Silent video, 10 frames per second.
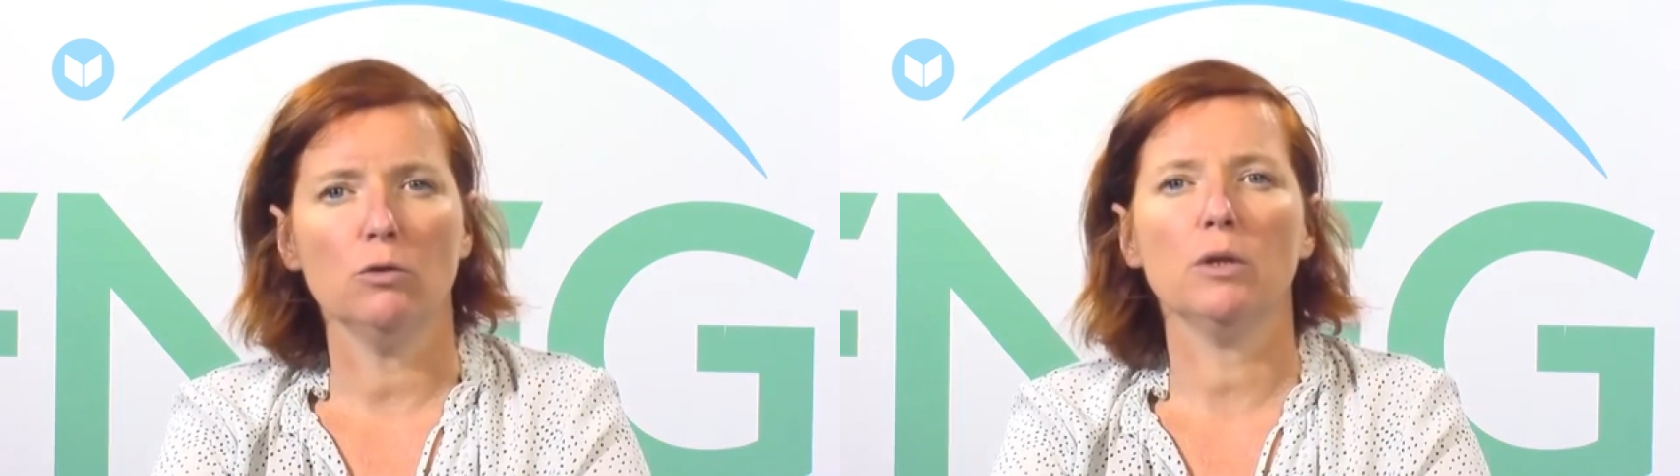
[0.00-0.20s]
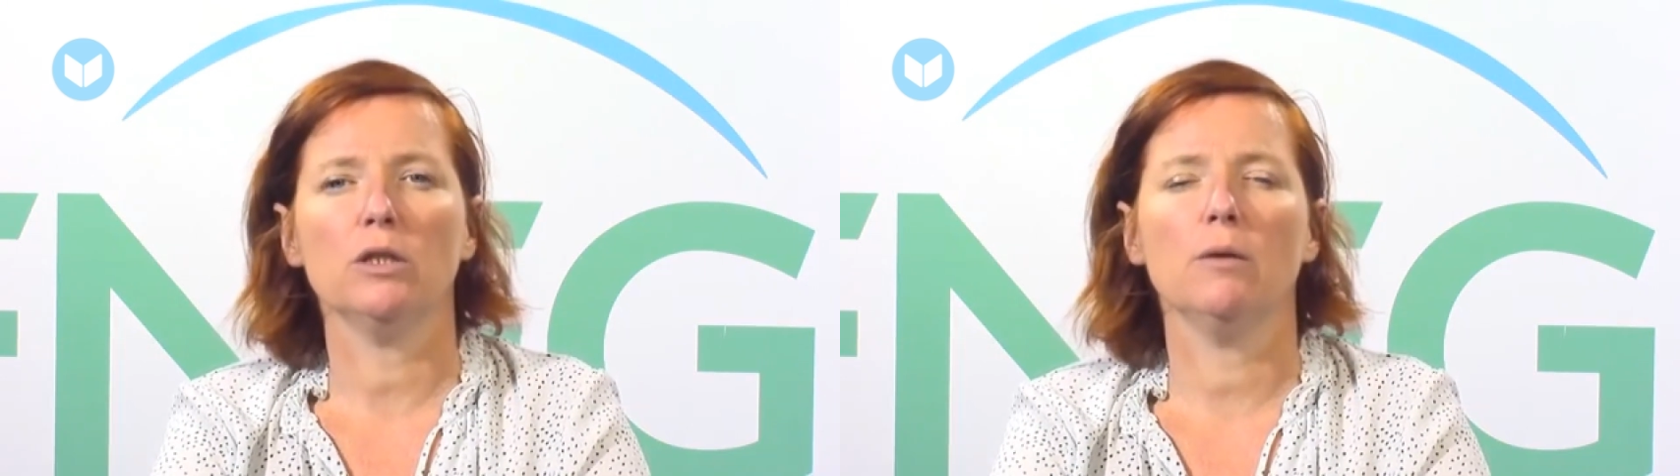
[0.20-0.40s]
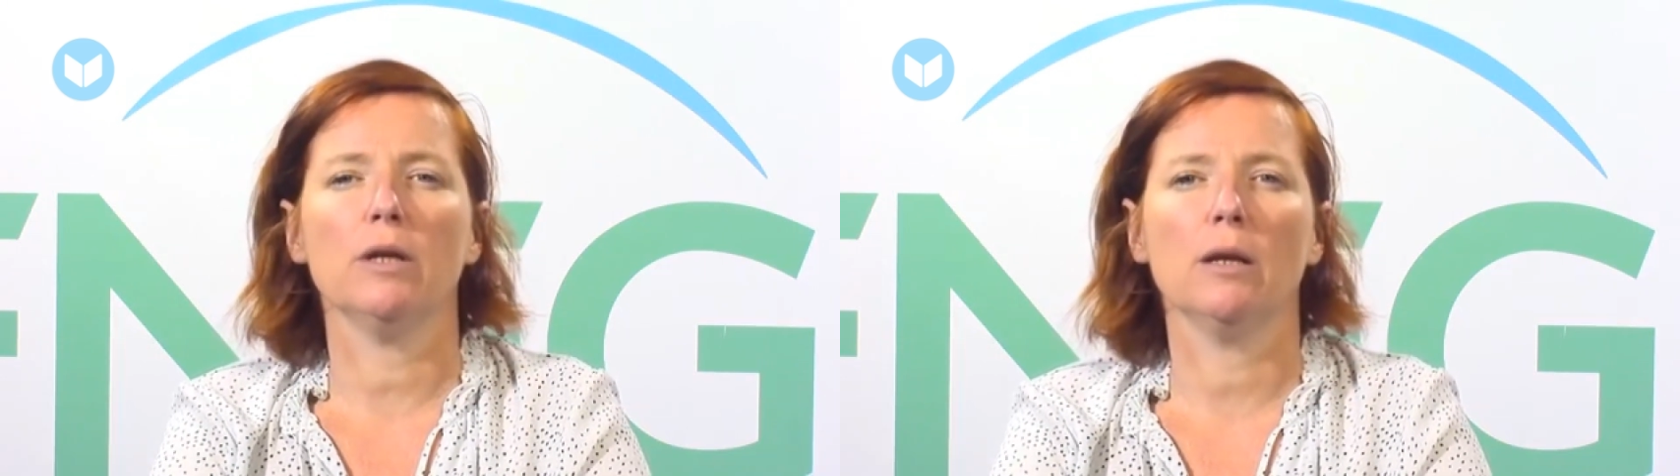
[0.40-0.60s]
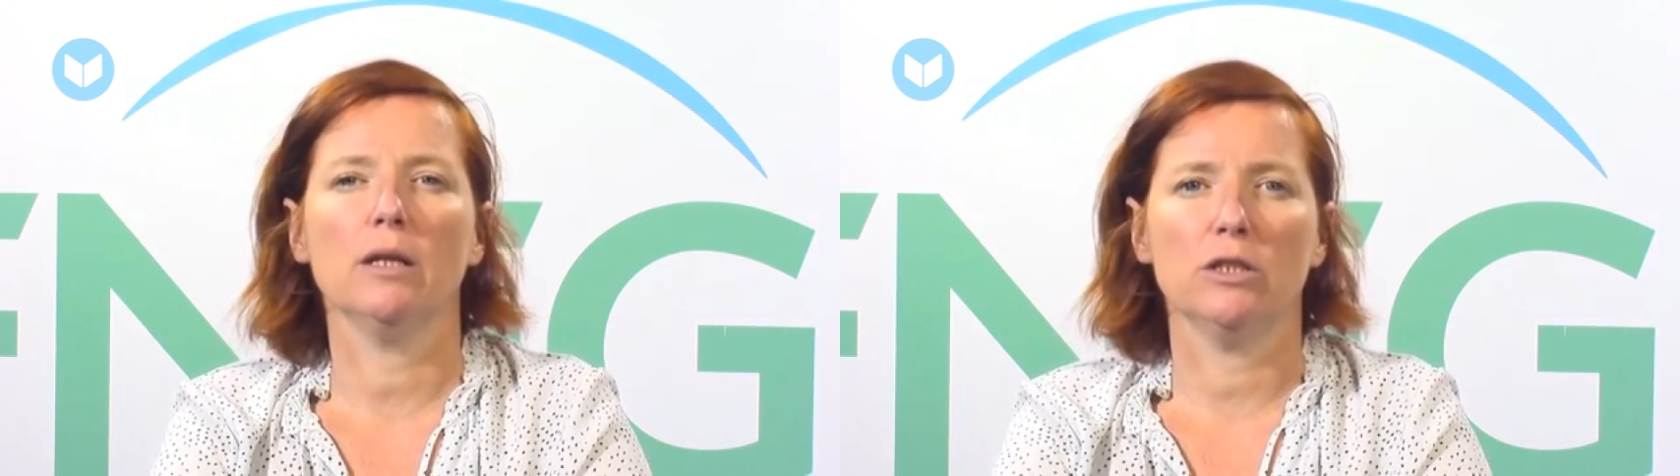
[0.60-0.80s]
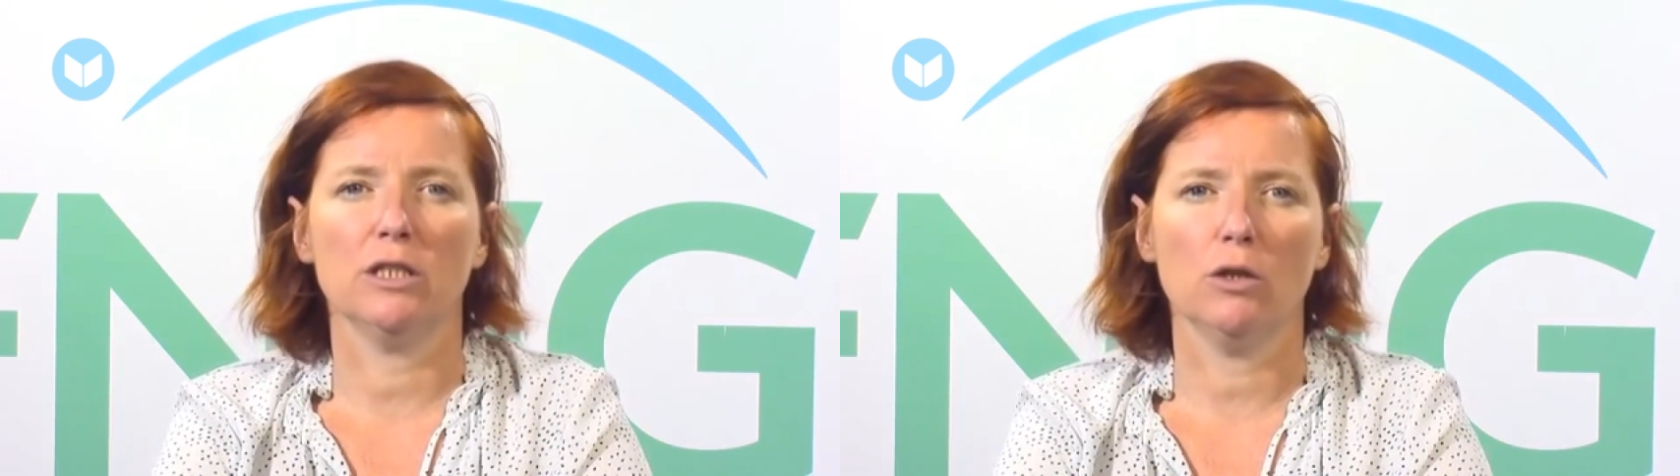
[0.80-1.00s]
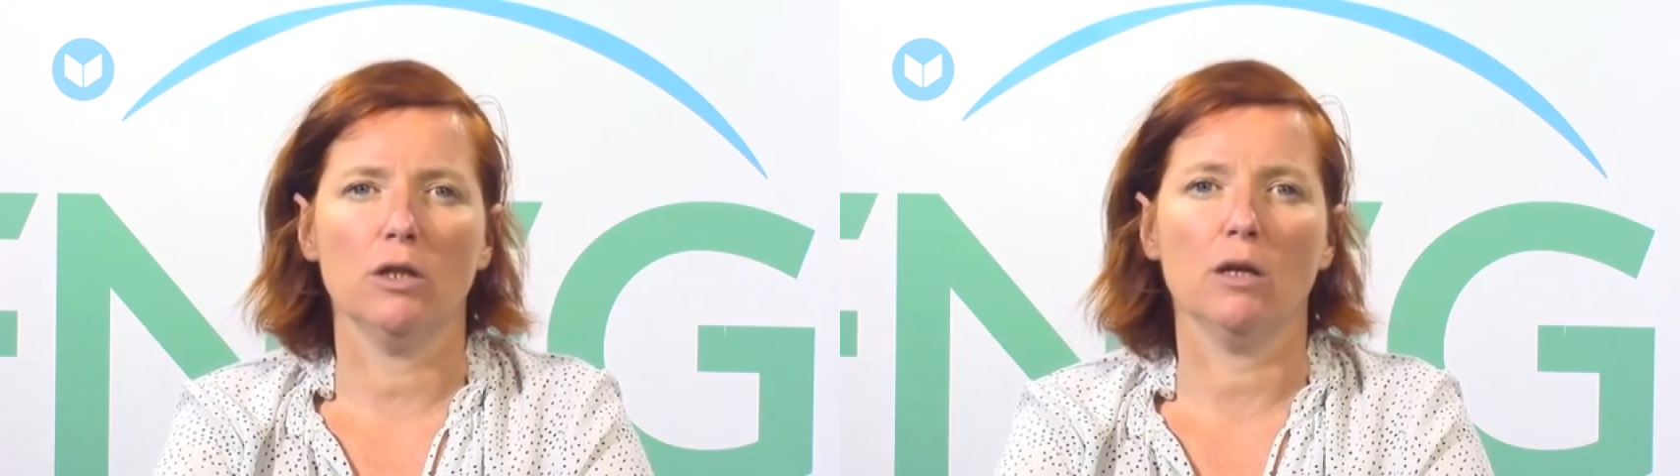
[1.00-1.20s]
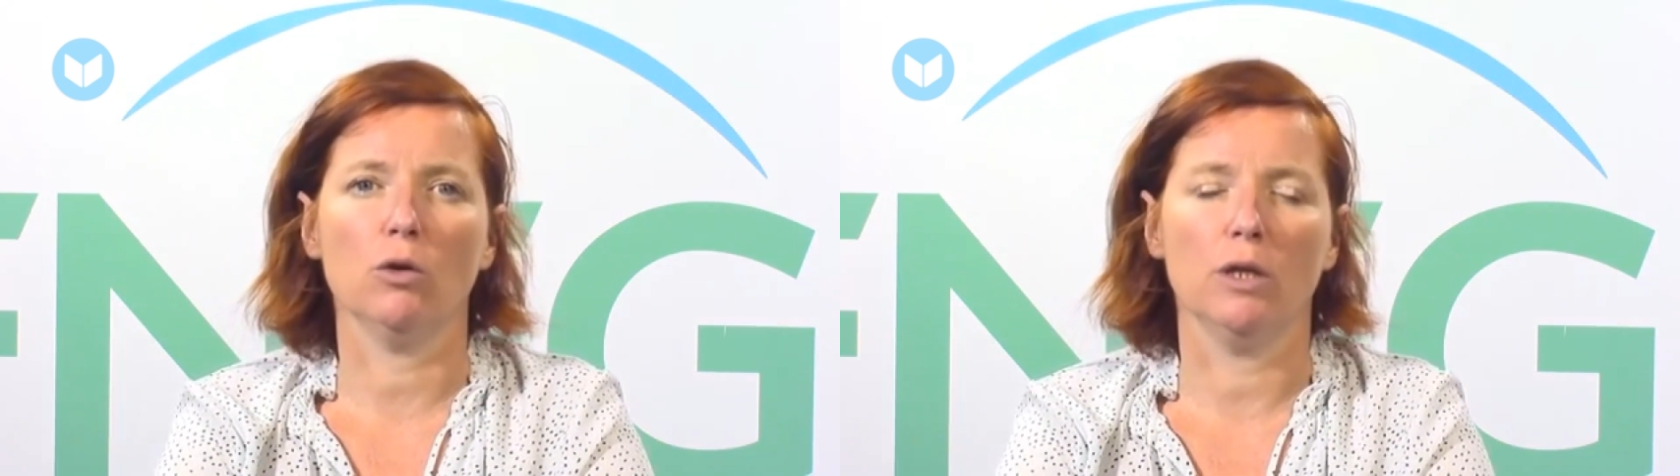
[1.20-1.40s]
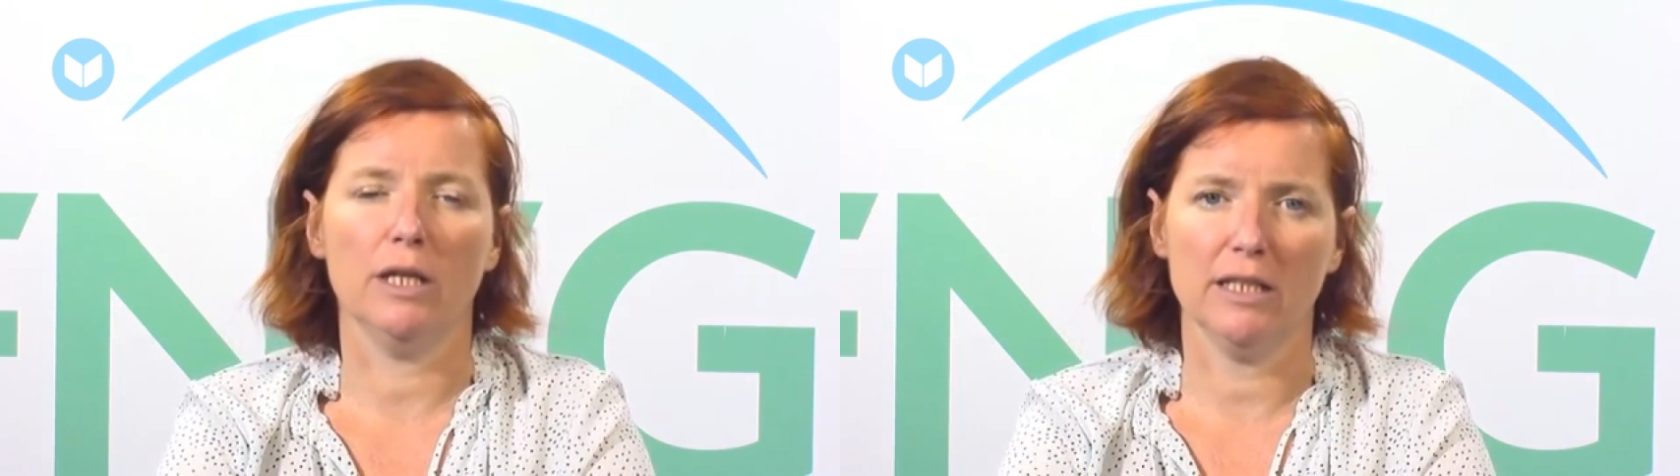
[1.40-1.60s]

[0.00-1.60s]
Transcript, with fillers: reserves are considered a good